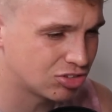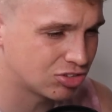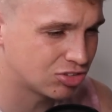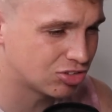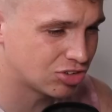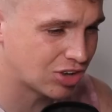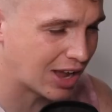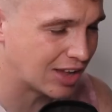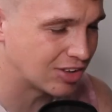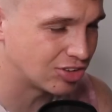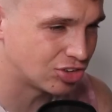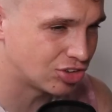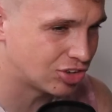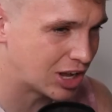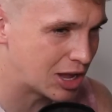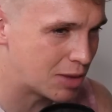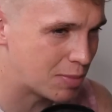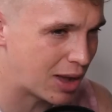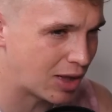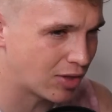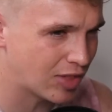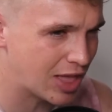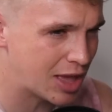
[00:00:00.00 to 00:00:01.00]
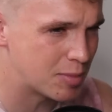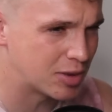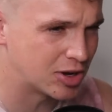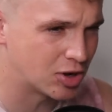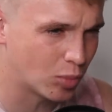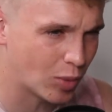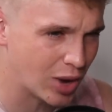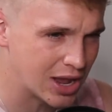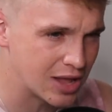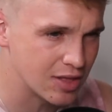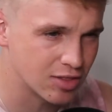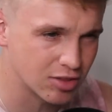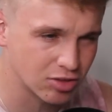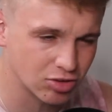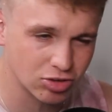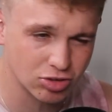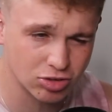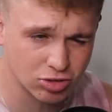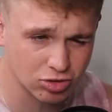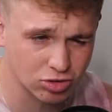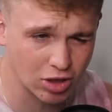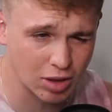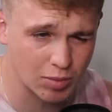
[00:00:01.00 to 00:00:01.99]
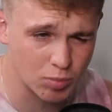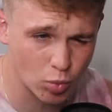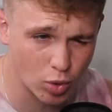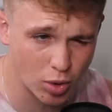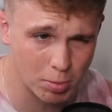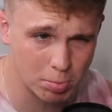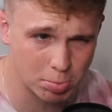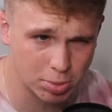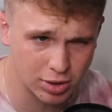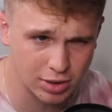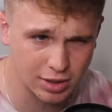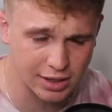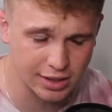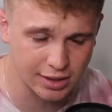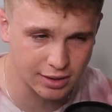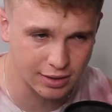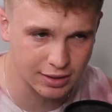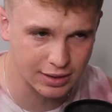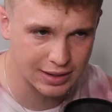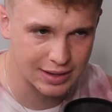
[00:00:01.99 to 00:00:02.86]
chatting shit about them in a way that's somewhat bullying.